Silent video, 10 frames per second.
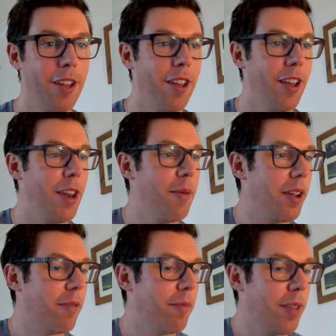
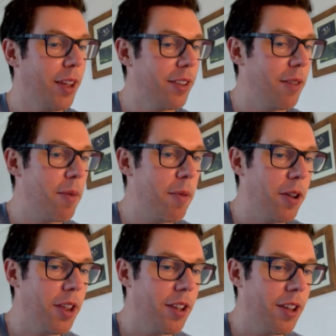Anyway, thanks
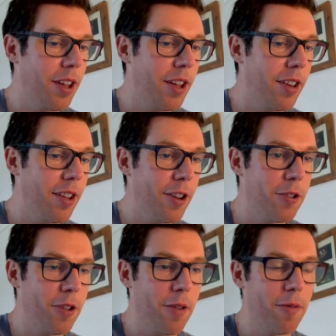everybody, and I
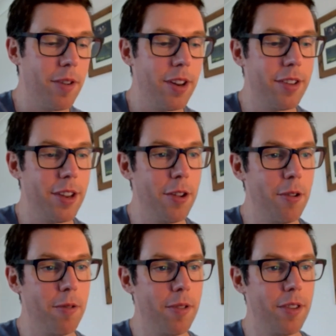shall hopefully see
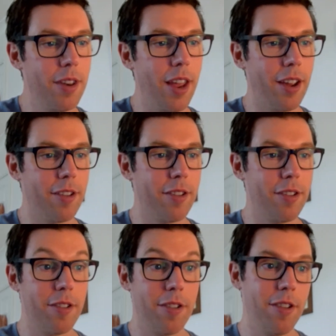you
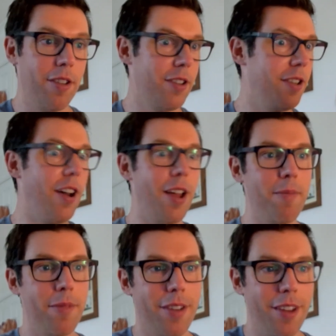next
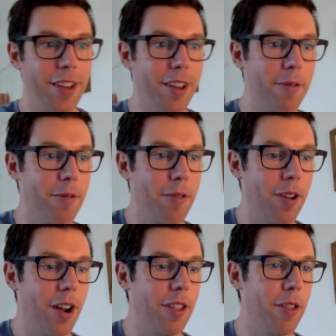time for
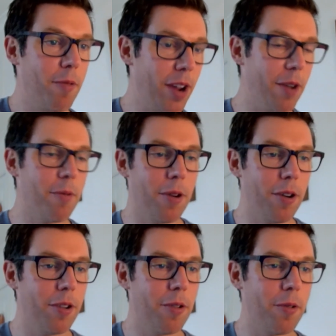either the rigging
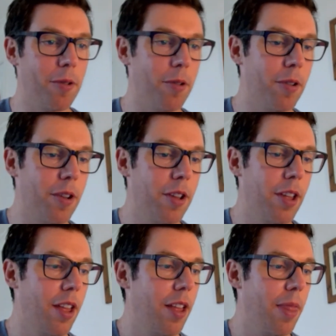one or
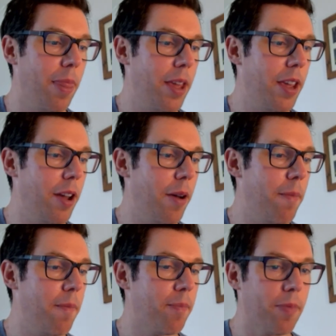
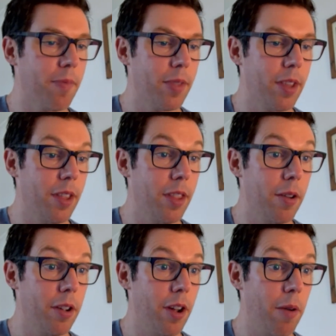the
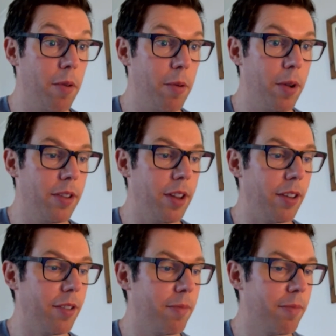co-work
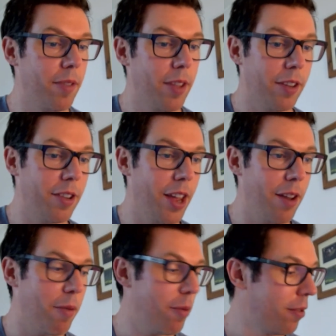Wednesdays. Thanks again,
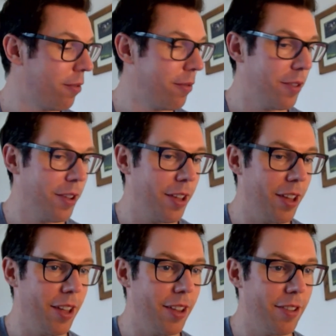everyone.
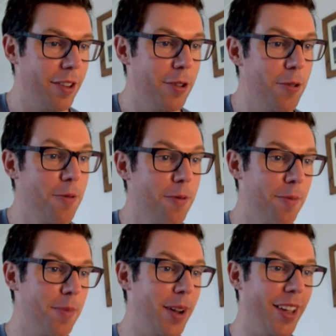See you soon.
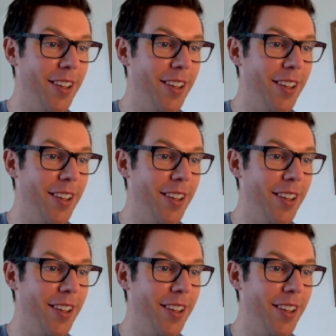Bye.